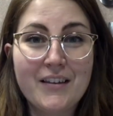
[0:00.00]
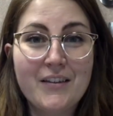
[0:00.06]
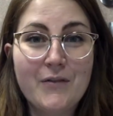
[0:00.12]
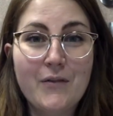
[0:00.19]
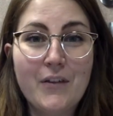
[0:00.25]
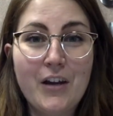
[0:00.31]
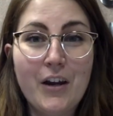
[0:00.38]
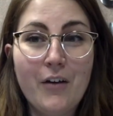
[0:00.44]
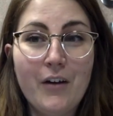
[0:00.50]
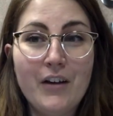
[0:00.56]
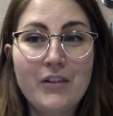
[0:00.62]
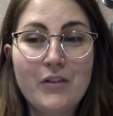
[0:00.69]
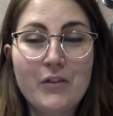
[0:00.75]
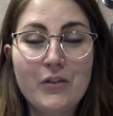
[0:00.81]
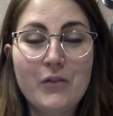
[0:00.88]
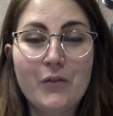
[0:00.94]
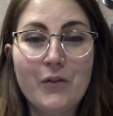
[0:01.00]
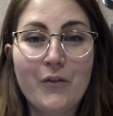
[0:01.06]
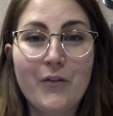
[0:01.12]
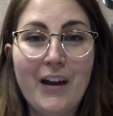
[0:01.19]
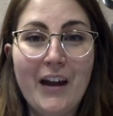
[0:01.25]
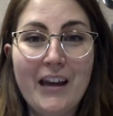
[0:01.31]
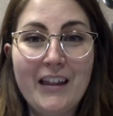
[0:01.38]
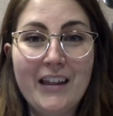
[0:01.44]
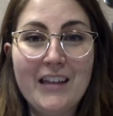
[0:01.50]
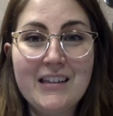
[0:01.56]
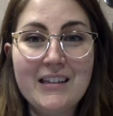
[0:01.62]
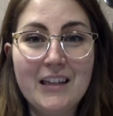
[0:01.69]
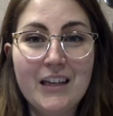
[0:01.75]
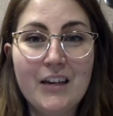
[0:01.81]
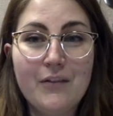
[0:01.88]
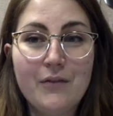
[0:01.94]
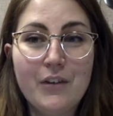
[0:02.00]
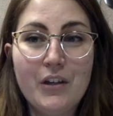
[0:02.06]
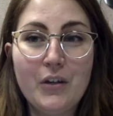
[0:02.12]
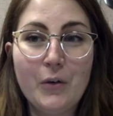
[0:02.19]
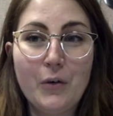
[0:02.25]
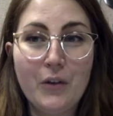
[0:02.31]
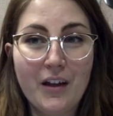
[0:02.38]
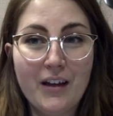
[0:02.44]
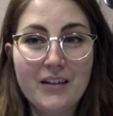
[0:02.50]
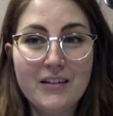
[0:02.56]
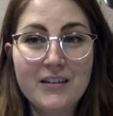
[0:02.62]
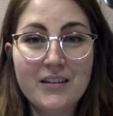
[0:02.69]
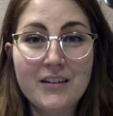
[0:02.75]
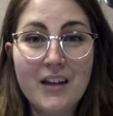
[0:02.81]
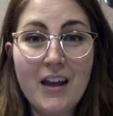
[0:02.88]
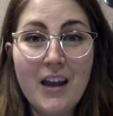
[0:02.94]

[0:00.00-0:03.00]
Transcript: this video is just for violins and violas.